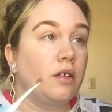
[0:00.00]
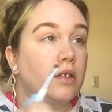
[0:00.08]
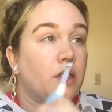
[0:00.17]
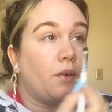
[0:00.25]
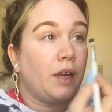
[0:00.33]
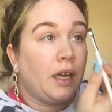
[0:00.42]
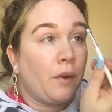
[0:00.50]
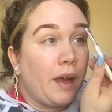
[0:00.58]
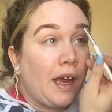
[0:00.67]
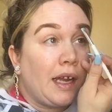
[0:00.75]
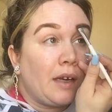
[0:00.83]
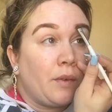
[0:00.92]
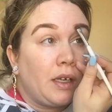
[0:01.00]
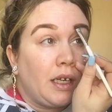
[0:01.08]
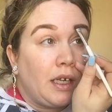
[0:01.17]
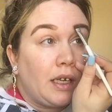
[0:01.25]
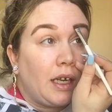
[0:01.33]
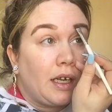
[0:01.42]
So anyway, I
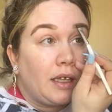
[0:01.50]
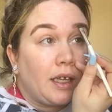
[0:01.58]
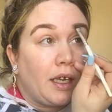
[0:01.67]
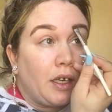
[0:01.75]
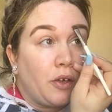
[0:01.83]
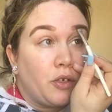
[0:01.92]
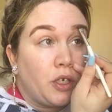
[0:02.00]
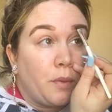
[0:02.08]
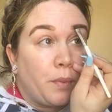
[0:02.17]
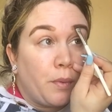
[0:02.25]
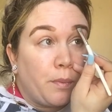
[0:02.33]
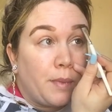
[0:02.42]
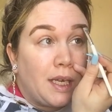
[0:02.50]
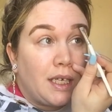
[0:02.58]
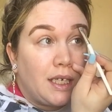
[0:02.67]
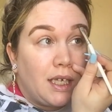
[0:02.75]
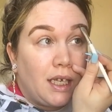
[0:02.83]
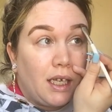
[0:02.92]
really like that YouTuber
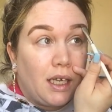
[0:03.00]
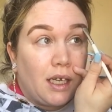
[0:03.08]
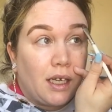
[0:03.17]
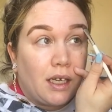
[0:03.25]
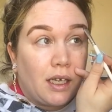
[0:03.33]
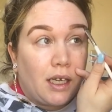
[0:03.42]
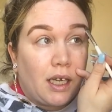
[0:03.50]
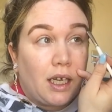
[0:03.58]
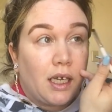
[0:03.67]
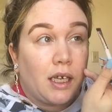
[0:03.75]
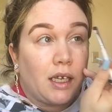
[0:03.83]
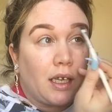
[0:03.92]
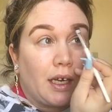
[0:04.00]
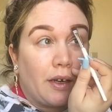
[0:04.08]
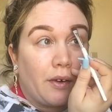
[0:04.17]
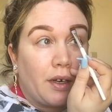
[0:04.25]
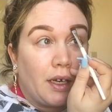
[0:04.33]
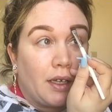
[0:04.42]
Mindy and
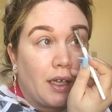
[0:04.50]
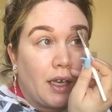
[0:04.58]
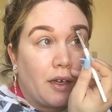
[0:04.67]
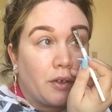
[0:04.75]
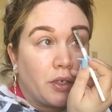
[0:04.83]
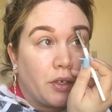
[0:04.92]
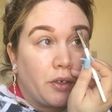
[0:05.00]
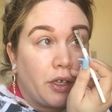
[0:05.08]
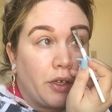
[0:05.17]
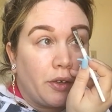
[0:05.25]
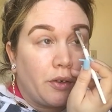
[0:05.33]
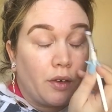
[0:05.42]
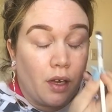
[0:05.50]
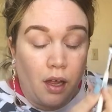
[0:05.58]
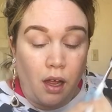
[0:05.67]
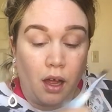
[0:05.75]
Larry. They are so cute.